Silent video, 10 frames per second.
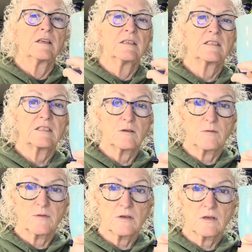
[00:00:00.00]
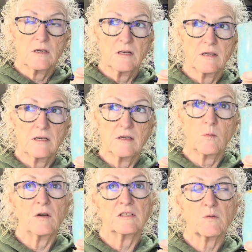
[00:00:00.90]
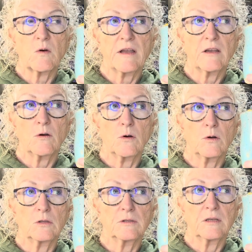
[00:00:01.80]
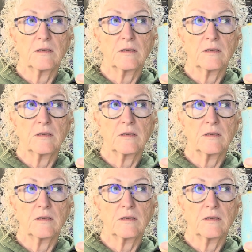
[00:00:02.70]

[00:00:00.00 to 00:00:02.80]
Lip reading: silver, well, it's white gold,